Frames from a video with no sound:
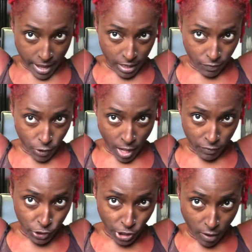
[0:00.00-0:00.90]
If you have a
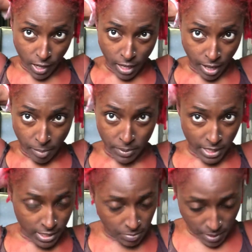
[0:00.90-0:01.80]
shower cap,
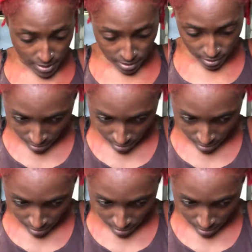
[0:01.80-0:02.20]
that's better.